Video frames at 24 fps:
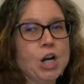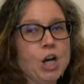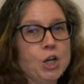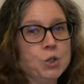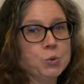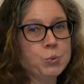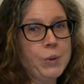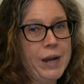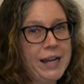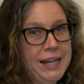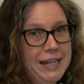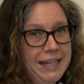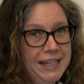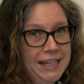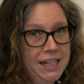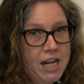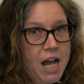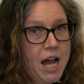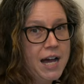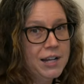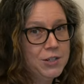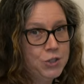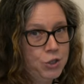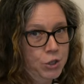our
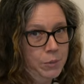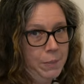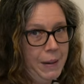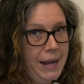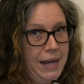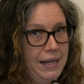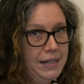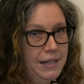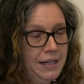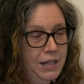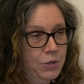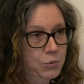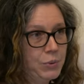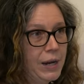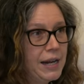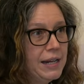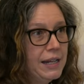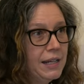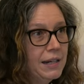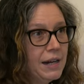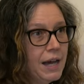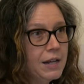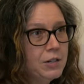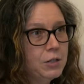radiant underpainting.
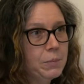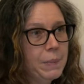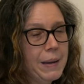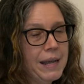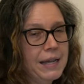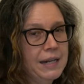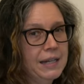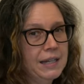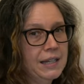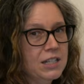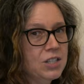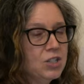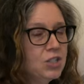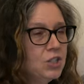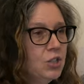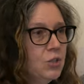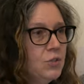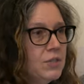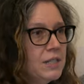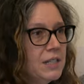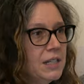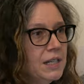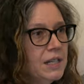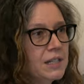Radiant underpainting is
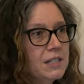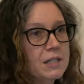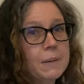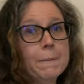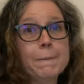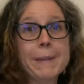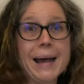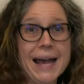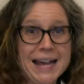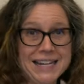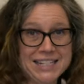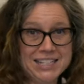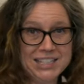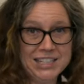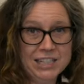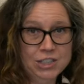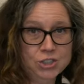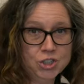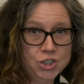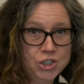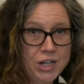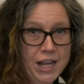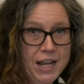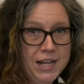using some
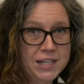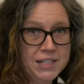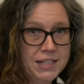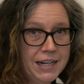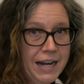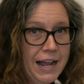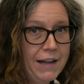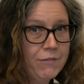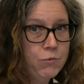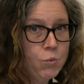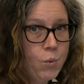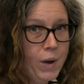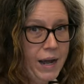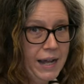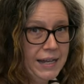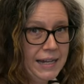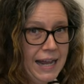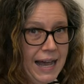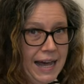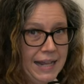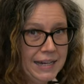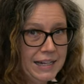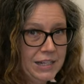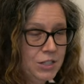pastel shades that have white
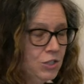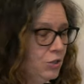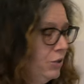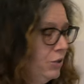added